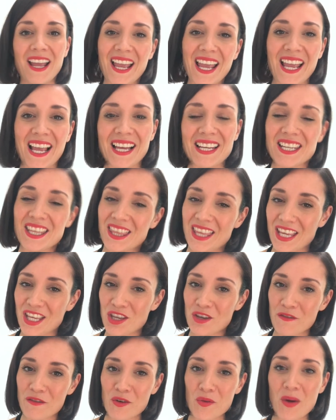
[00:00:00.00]
And
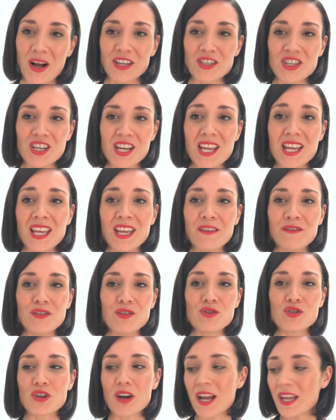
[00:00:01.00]
thank you for watching. If
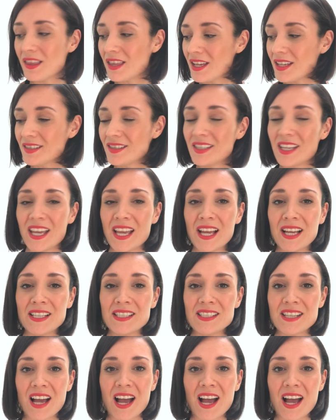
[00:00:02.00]
you try this and